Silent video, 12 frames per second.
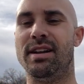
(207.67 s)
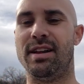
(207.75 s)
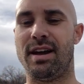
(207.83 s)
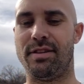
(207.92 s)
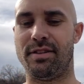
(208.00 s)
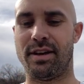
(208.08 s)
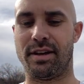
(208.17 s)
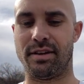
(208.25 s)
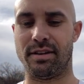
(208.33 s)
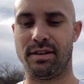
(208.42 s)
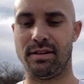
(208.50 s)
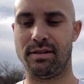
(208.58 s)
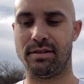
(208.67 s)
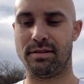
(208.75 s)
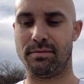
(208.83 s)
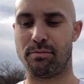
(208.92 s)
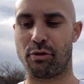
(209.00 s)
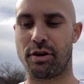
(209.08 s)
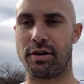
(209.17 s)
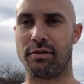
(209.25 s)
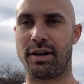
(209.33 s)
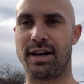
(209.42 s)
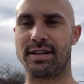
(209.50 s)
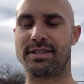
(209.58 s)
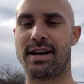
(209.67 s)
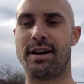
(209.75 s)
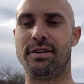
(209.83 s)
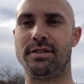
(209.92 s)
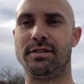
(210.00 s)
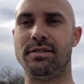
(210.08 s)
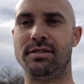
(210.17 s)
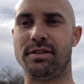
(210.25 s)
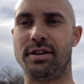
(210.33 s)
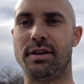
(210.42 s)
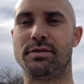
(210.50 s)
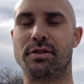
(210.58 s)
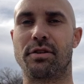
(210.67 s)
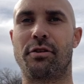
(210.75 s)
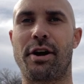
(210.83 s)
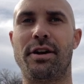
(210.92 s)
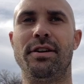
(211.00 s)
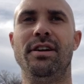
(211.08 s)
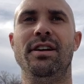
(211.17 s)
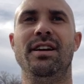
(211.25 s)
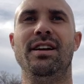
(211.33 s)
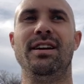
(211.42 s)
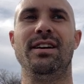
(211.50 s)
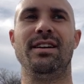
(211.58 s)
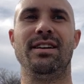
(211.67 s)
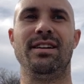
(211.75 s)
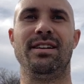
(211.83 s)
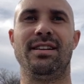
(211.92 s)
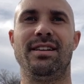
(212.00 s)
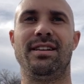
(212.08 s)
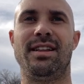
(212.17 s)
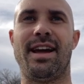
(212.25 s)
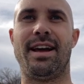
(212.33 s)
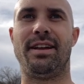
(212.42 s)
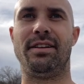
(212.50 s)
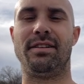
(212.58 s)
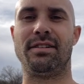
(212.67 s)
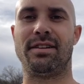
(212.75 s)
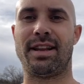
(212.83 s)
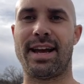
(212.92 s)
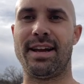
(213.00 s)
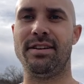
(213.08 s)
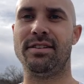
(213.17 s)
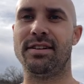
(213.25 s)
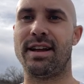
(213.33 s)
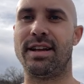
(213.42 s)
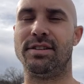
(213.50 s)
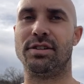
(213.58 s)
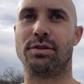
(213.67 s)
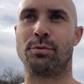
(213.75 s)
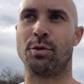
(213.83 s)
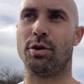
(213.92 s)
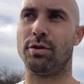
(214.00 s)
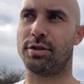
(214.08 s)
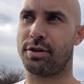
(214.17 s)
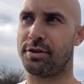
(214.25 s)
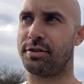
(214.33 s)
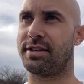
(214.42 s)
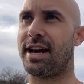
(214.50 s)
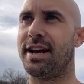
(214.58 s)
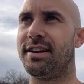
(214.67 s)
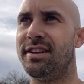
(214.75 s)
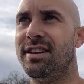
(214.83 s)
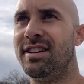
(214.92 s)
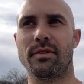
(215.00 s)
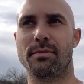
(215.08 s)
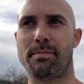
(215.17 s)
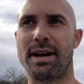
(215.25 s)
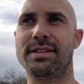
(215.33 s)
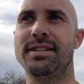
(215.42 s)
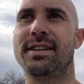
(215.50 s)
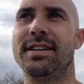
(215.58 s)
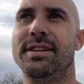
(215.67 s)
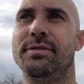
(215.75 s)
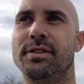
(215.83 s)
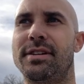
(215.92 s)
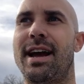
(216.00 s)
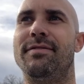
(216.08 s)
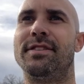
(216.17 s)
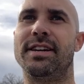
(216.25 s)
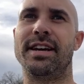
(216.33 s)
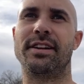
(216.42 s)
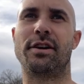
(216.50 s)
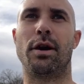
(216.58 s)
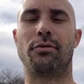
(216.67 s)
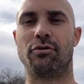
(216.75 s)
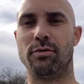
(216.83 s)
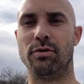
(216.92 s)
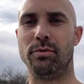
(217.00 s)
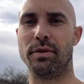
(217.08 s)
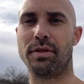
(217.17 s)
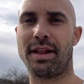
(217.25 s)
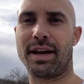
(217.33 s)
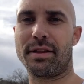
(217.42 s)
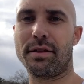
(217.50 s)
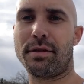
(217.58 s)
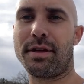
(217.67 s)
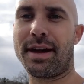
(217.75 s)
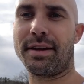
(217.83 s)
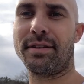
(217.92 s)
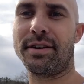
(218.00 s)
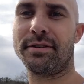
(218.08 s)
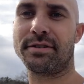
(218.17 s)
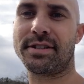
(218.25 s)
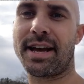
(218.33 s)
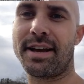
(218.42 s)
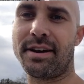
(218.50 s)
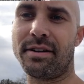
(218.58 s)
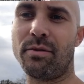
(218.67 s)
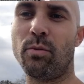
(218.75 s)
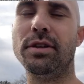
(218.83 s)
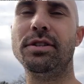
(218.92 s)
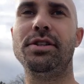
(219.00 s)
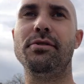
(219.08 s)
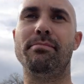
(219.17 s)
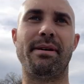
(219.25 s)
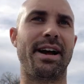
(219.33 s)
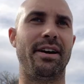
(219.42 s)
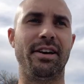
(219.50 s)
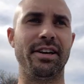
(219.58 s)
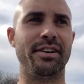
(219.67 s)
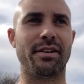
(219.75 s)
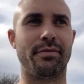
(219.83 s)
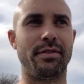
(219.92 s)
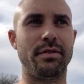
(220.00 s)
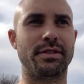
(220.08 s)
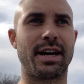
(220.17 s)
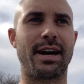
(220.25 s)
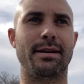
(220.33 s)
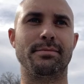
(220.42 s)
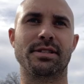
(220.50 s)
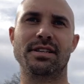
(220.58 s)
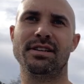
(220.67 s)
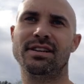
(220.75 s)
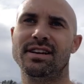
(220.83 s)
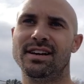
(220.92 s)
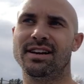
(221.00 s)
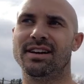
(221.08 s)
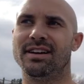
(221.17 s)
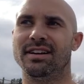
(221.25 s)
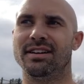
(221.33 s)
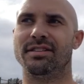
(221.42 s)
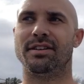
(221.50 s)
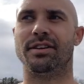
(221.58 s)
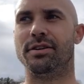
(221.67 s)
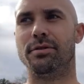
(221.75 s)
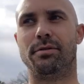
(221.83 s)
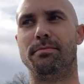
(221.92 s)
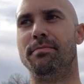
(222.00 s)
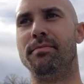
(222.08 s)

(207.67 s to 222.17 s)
and then bring your legs down, to the ground, and land, and just roll to your side. Basically, you just have to get comfortable with like the thing that you're skating. Once you bail it a few times, then you'll